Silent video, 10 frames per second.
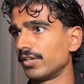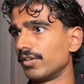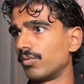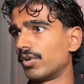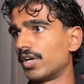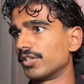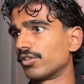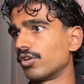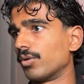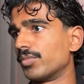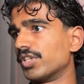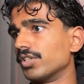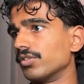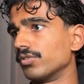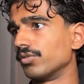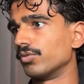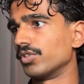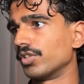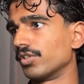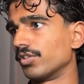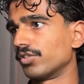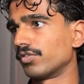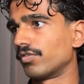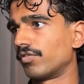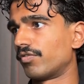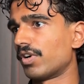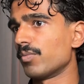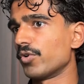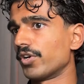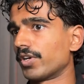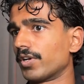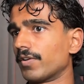write copy using this framework.